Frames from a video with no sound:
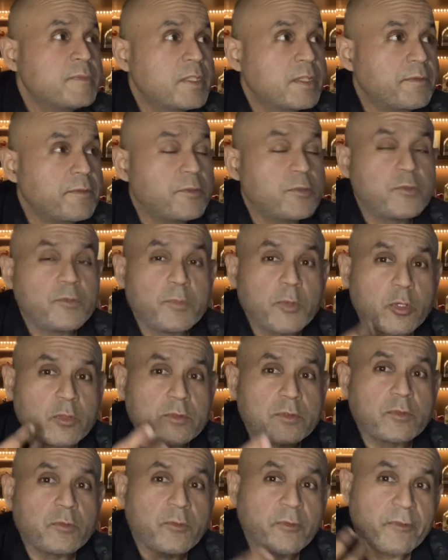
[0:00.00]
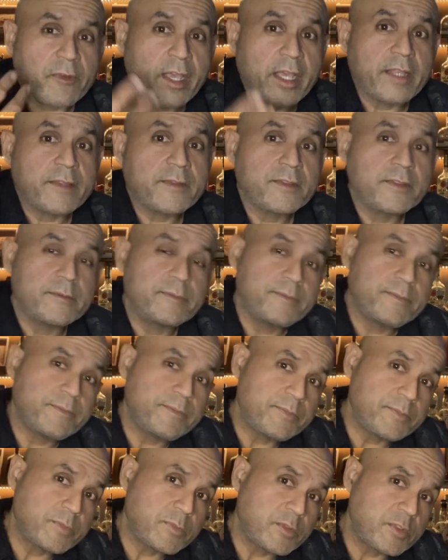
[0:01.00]
If you smoke too fast,
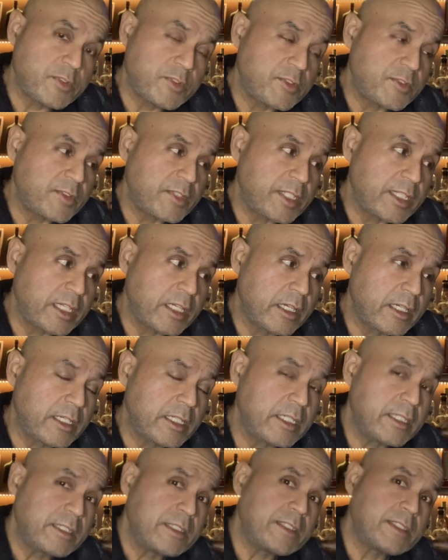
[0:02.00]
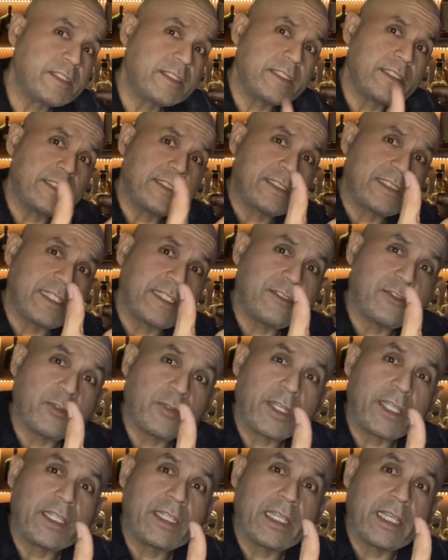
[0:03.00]
cigars tend to
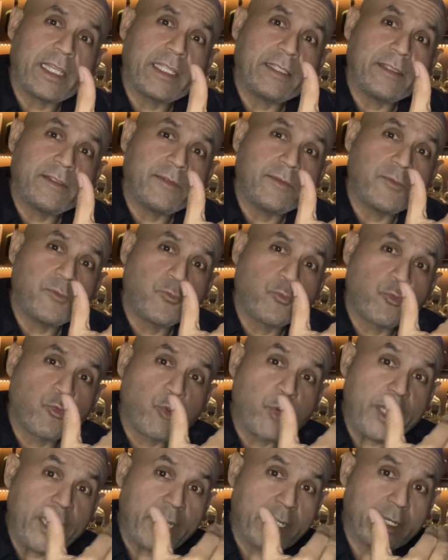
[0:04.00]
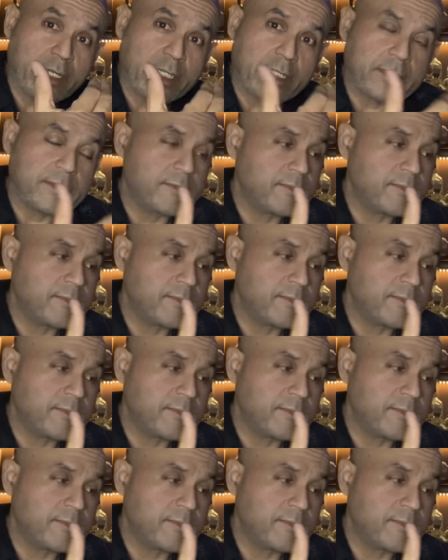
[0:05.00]
get like really hot.